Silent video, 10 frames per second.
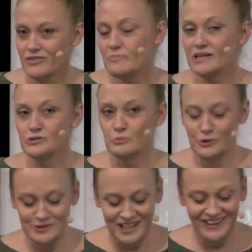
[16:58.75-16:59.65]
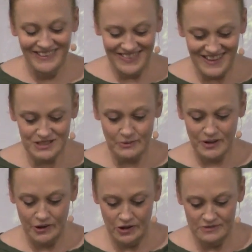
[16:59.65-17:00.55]
the biggest wound. That's
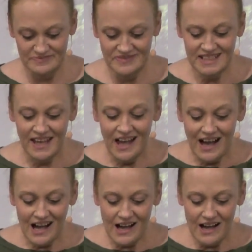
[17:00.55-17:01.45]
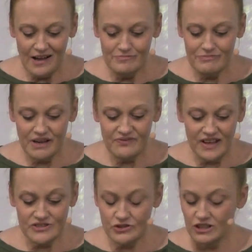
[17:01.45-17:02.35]
what hurt. My
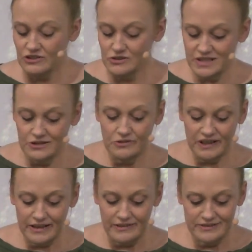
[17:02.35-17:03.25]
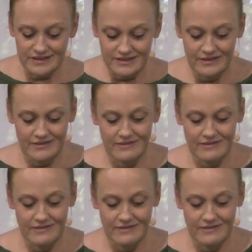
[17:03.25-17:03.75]
faith started losing ground.